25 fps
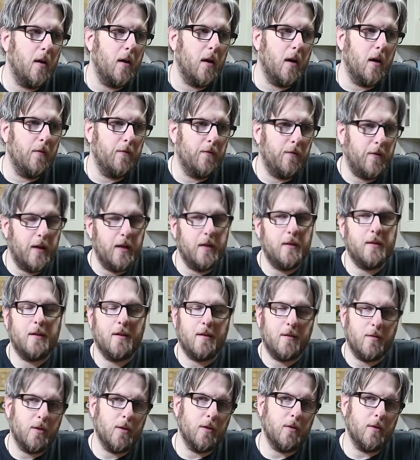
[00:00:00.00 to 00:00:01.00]

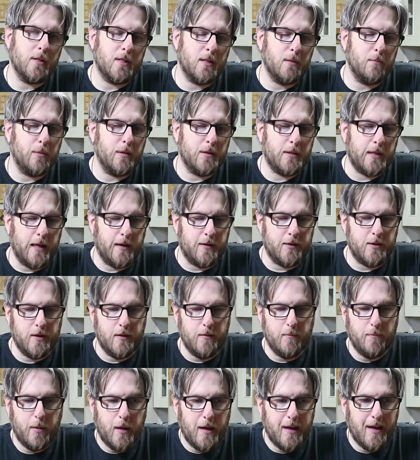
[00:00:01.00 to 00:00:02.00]
there is some
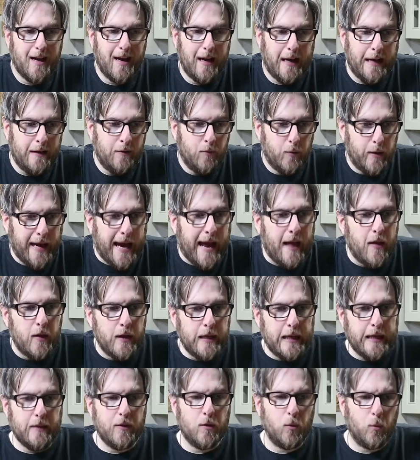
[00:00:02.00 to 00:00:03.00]
protection. But in
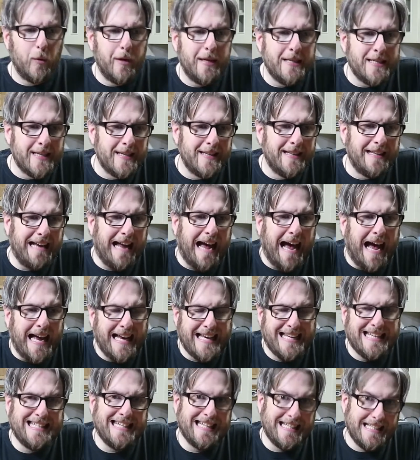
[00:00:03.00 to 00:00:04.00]
reality, the reason that
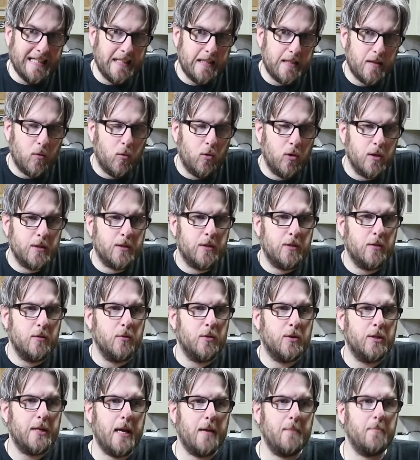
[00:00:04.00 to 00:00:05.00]
I did it was to
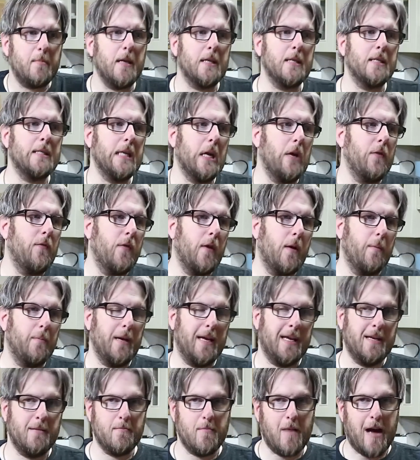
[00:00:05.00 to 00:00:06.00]
set myself
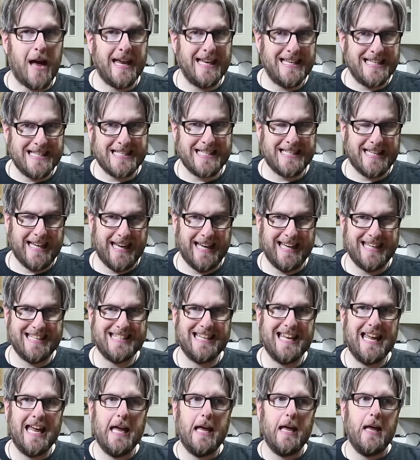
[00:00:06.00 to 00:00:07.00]
up in my
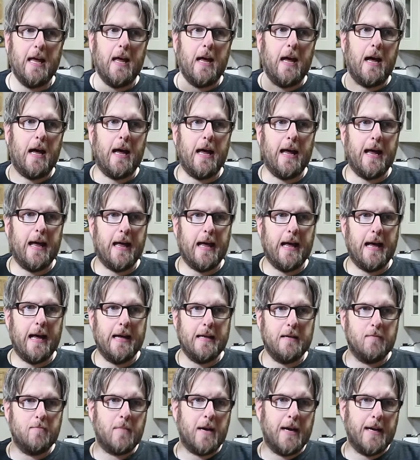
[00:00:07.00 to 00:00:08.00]
state. My
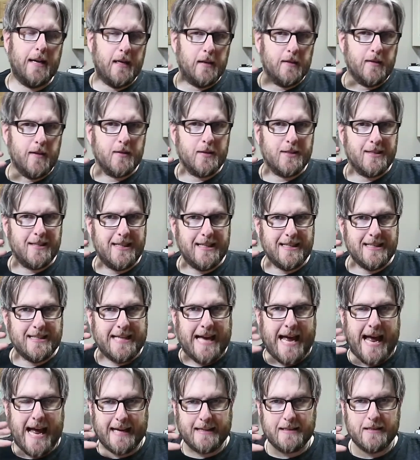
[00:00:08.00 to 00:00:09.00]
LLC's
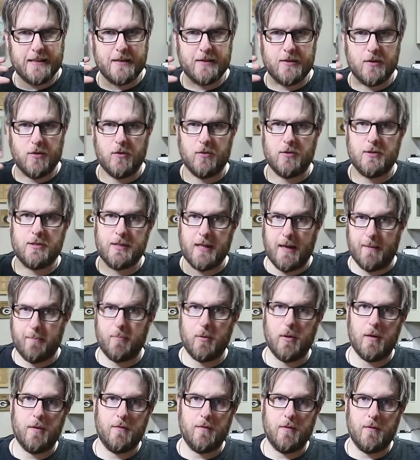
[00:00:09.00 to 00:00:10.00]
taxes are
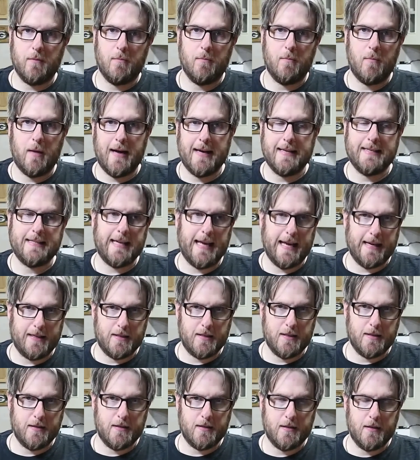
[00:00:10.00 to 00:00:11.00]
separate from my
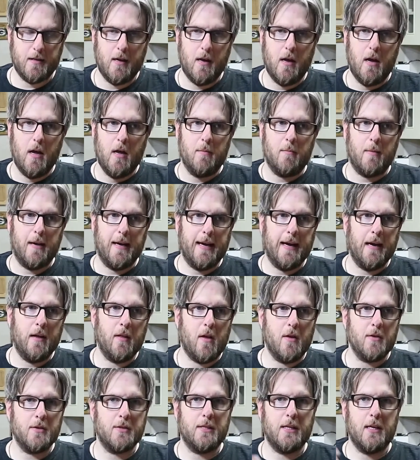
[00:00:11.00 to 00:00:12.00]
taxes. My
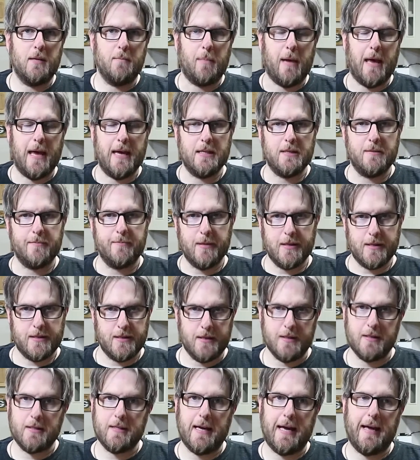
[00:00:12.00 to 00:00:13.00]
LLC pays
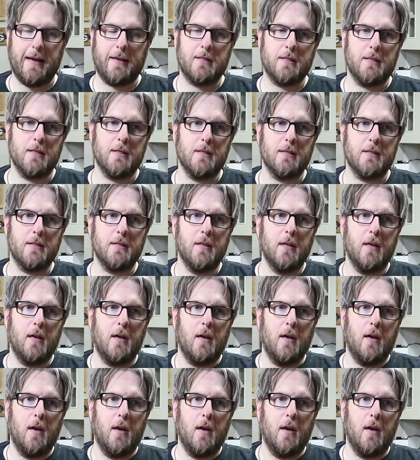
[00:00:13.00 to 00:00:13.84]
business taxes